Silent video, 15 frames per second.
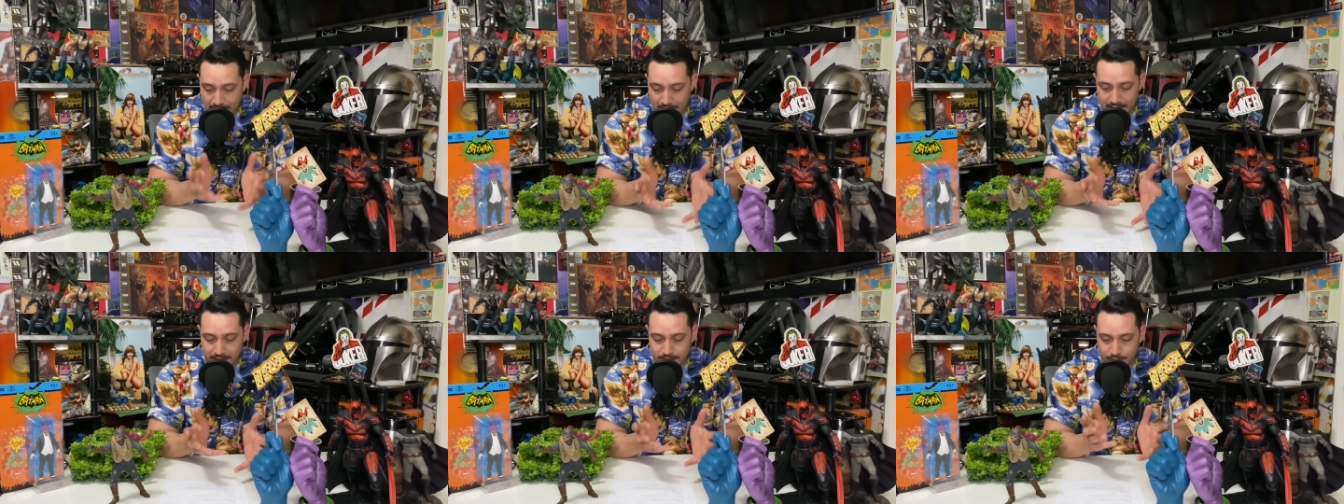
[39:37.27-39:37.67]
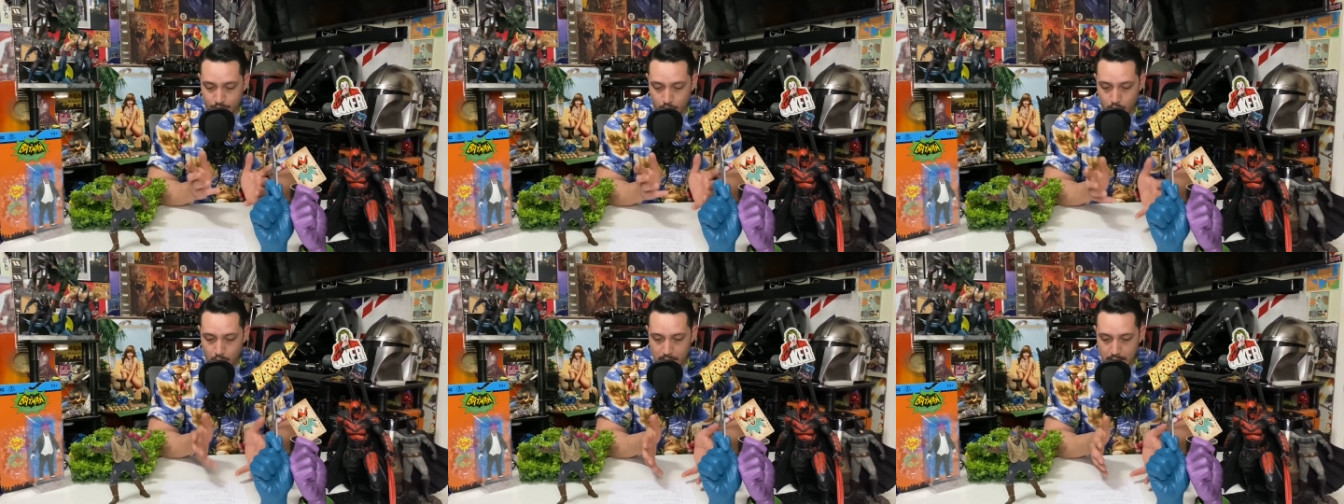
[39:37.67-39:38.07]
as
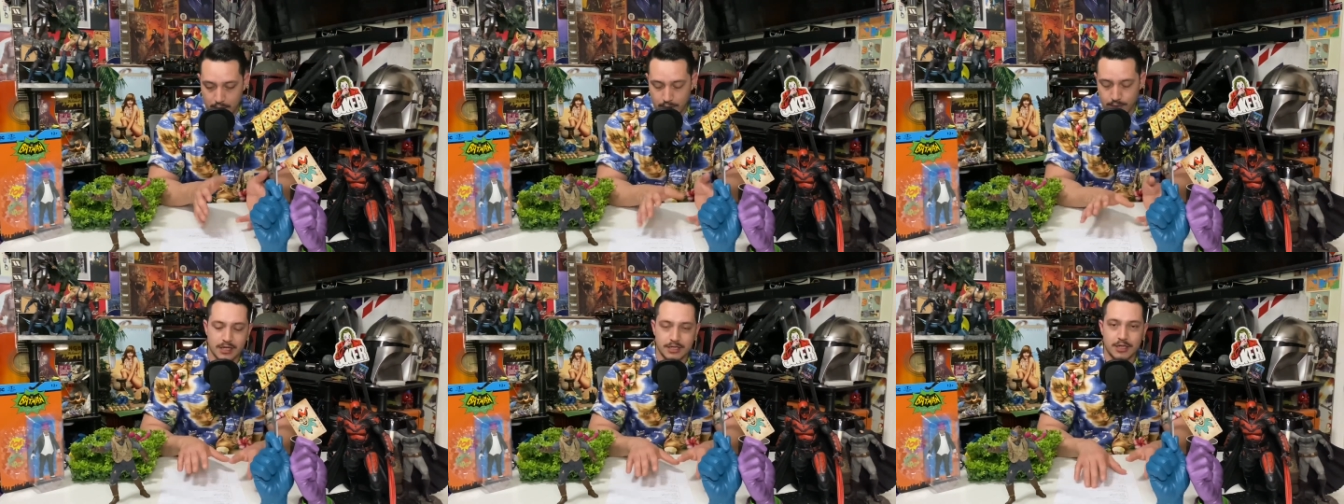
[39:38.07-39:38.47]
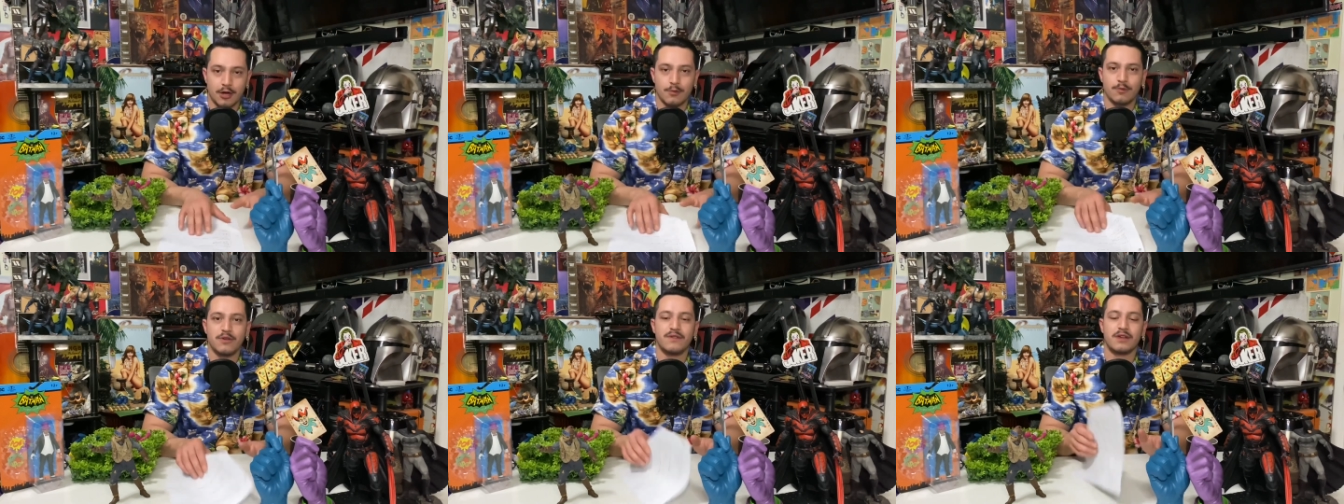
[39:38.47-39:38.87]
well so
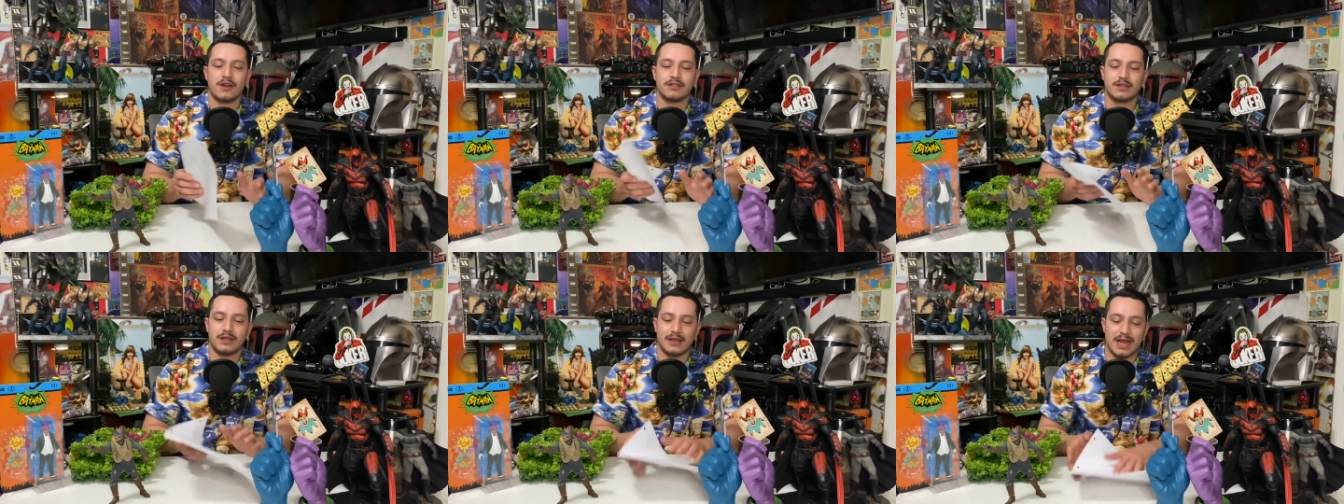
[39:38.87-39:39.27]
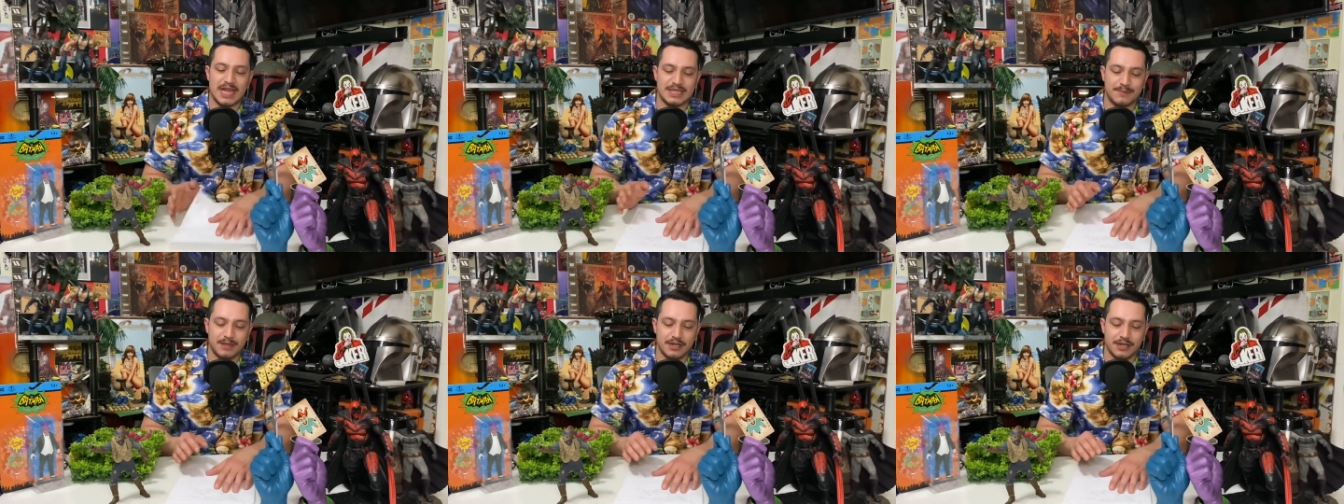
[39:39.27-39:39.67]
moving on to the
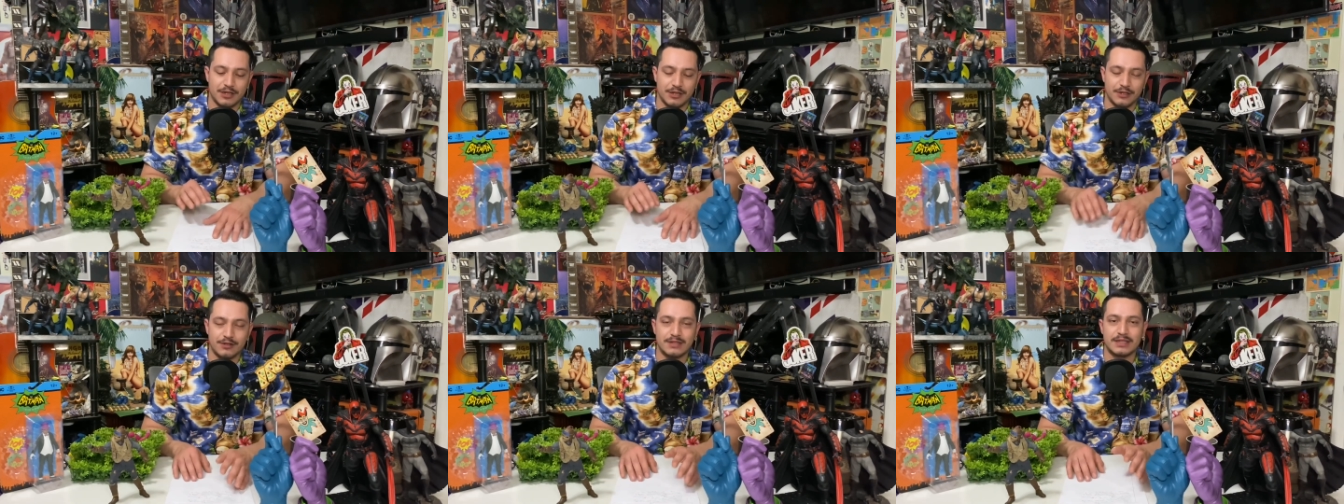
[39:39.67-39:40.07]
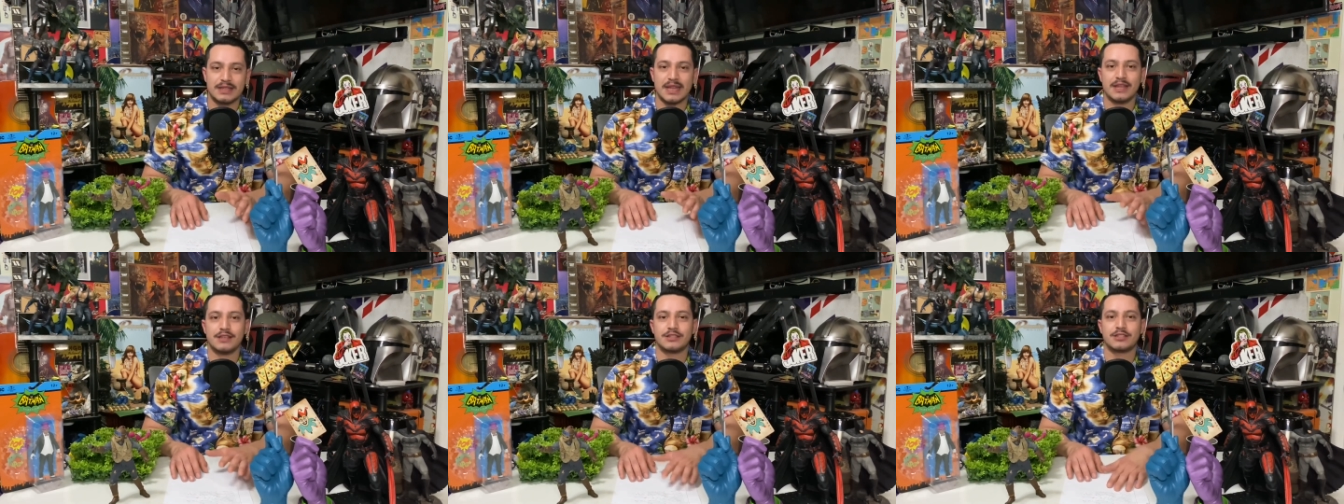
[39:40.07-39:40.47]
last bit of news
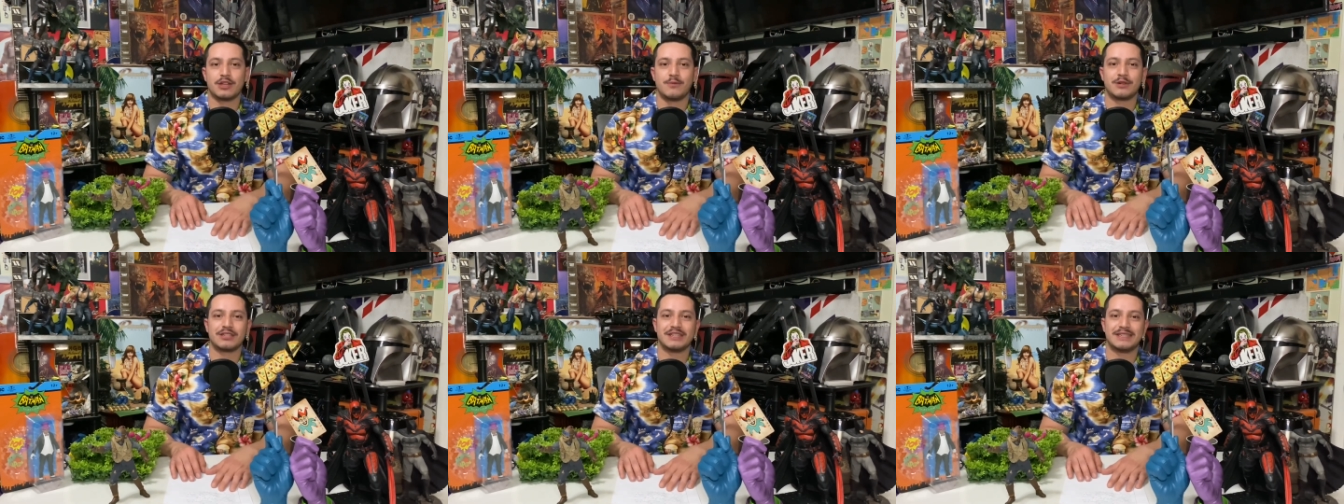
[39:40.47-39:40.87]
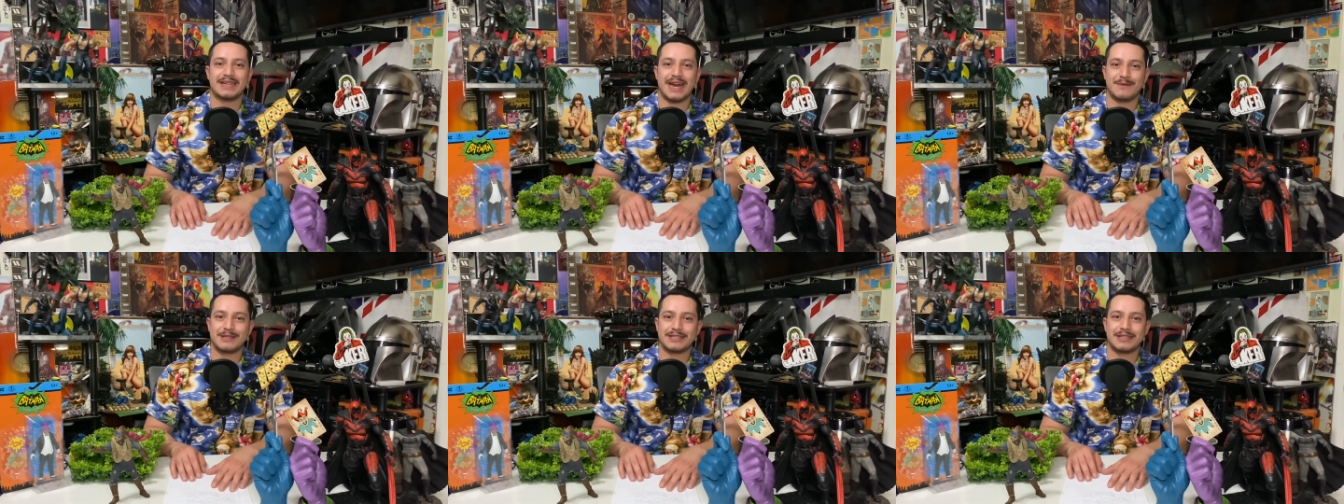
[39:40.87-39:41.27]
thank you so much to
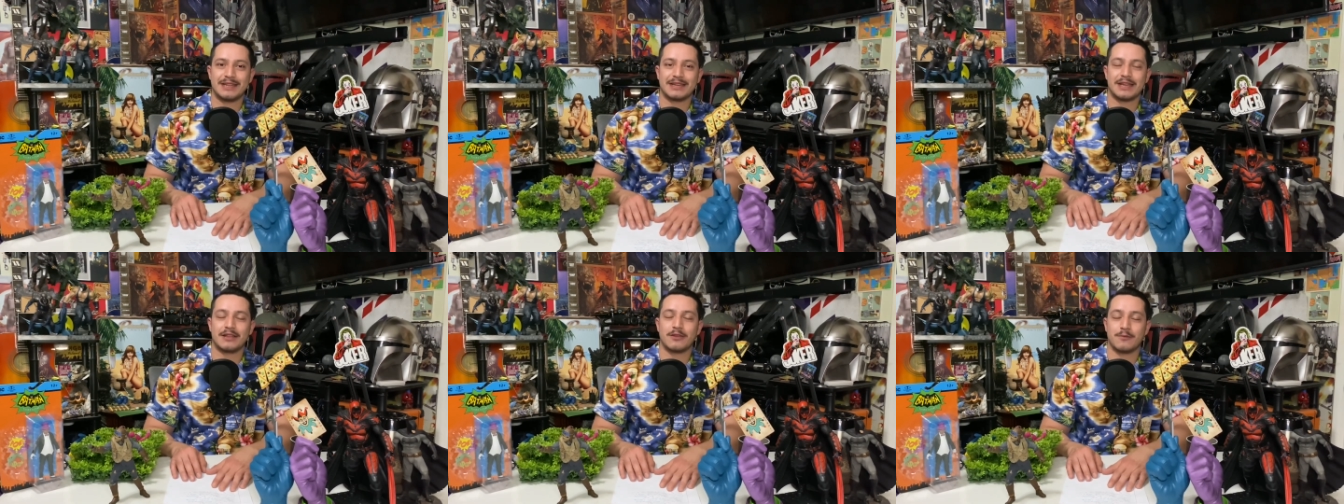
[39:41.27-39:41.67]
diamond select and their